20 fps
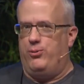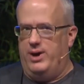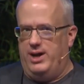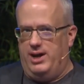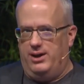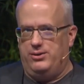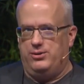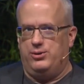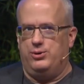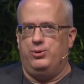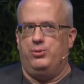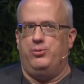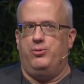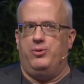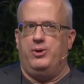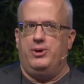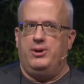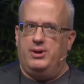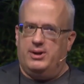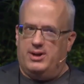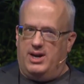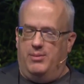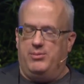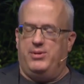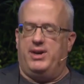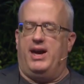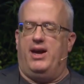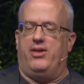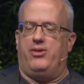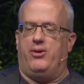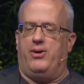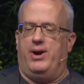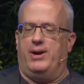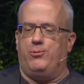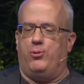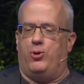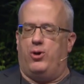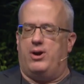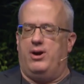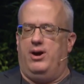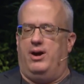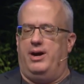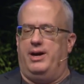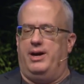way to come together and work